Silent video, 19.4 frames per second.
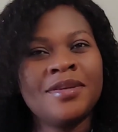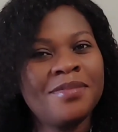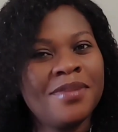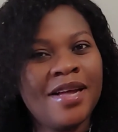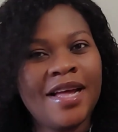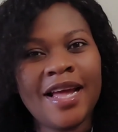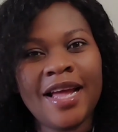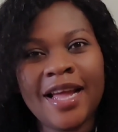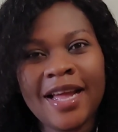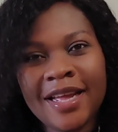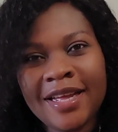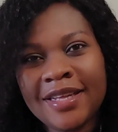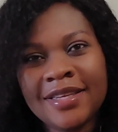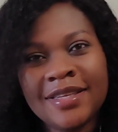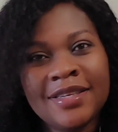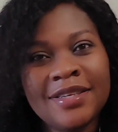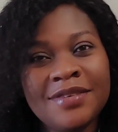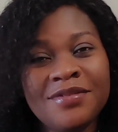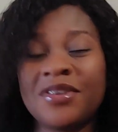But
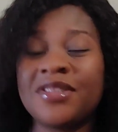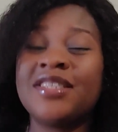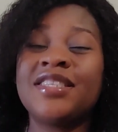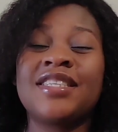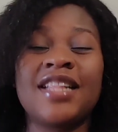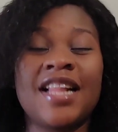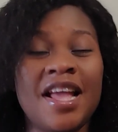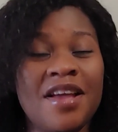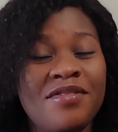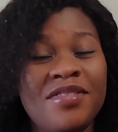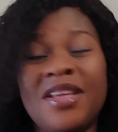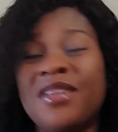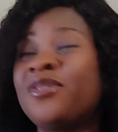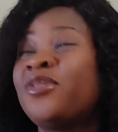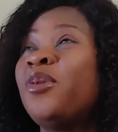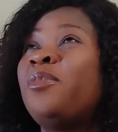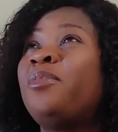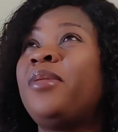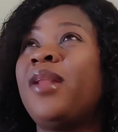for this life, there's
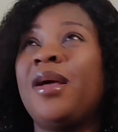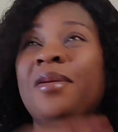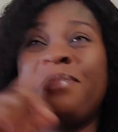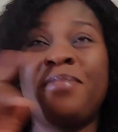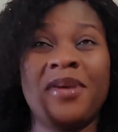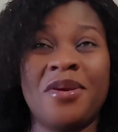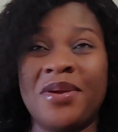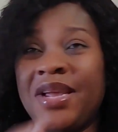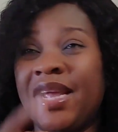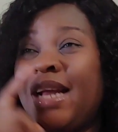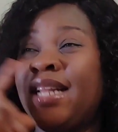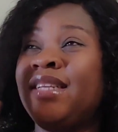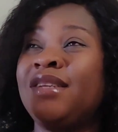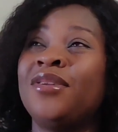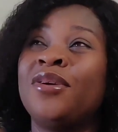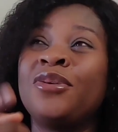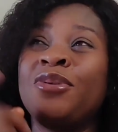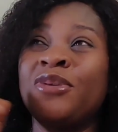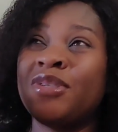no BlackBerry I did
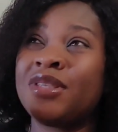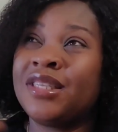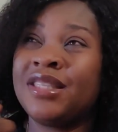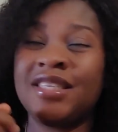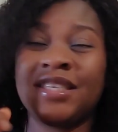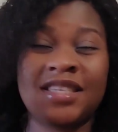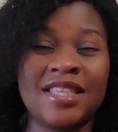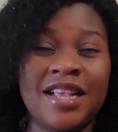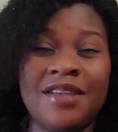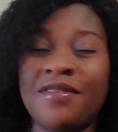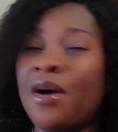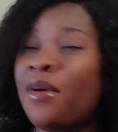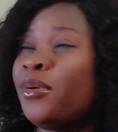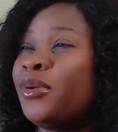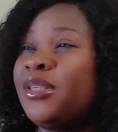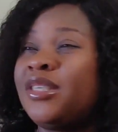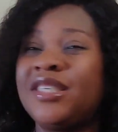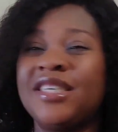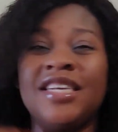not use in this life. I
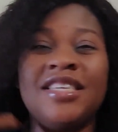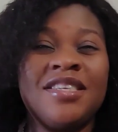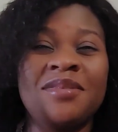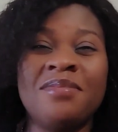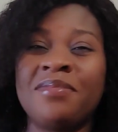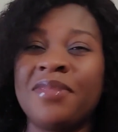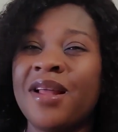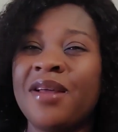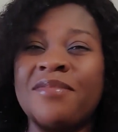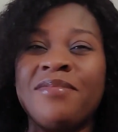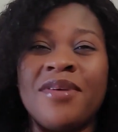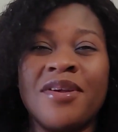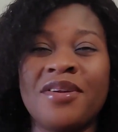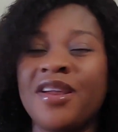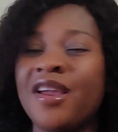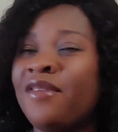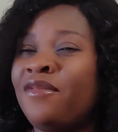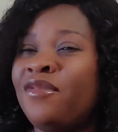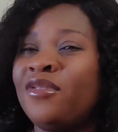was changing
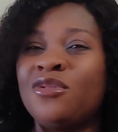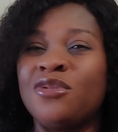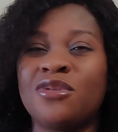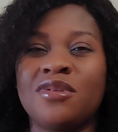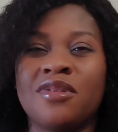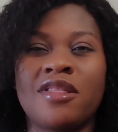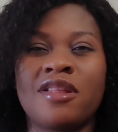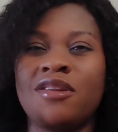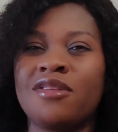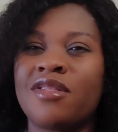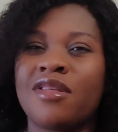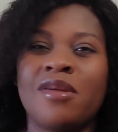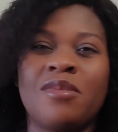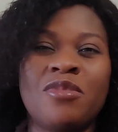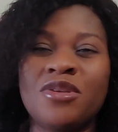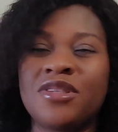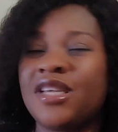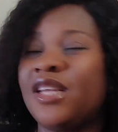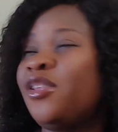BlackBerry every 2 to 3
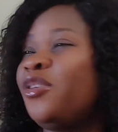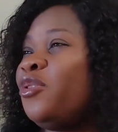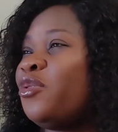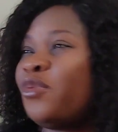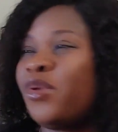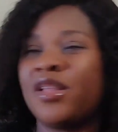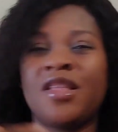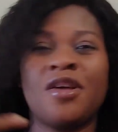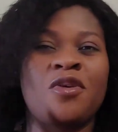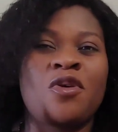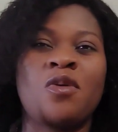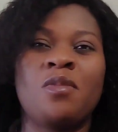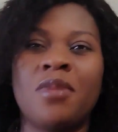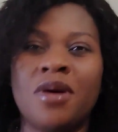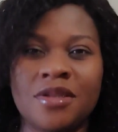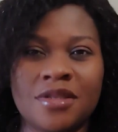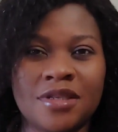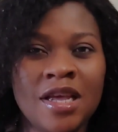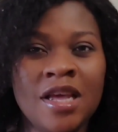months. Anyone that come
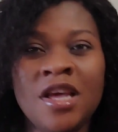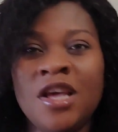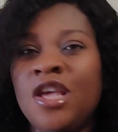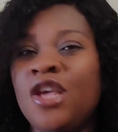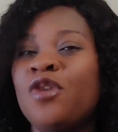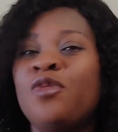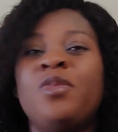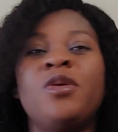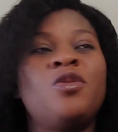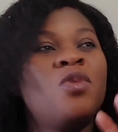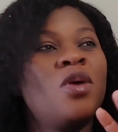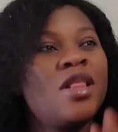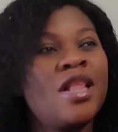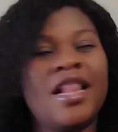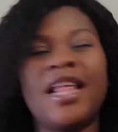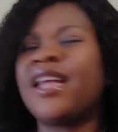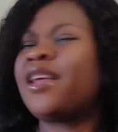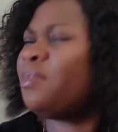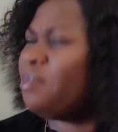out, you'll be the one
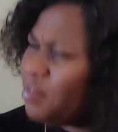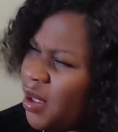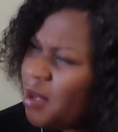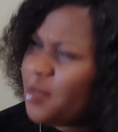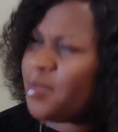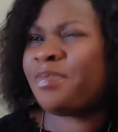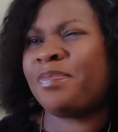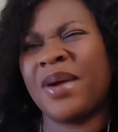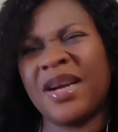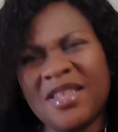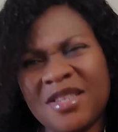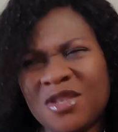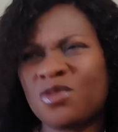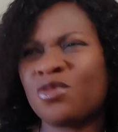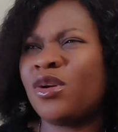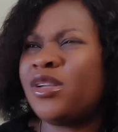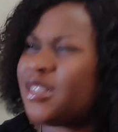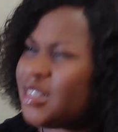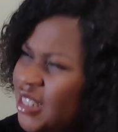that like, babe, buy
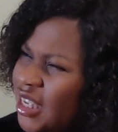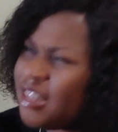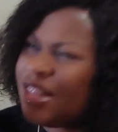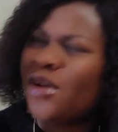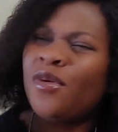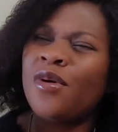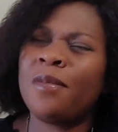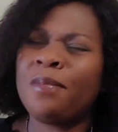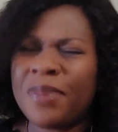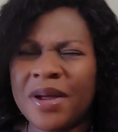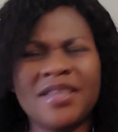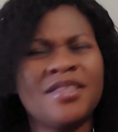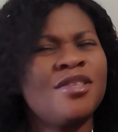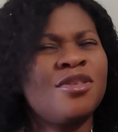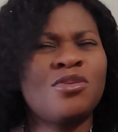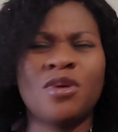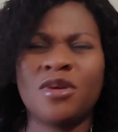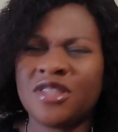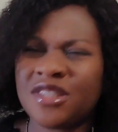this one, sell that one, buy
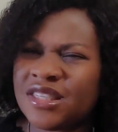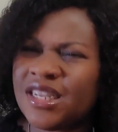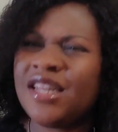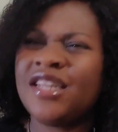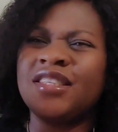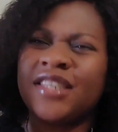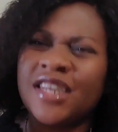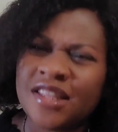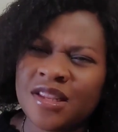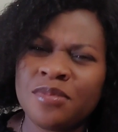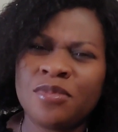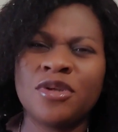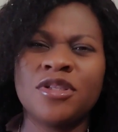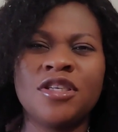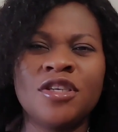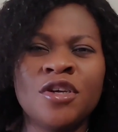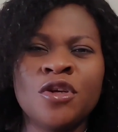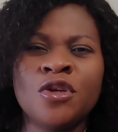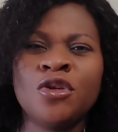this one, sell it, take the
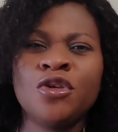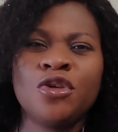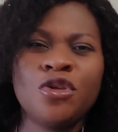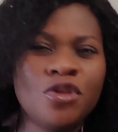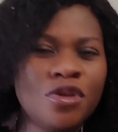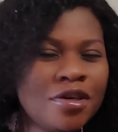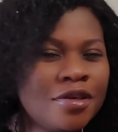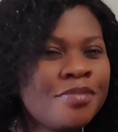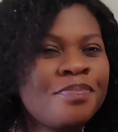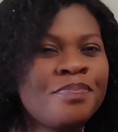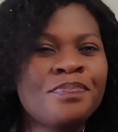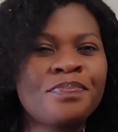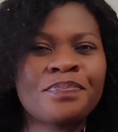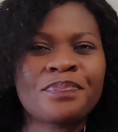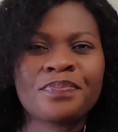money. You know?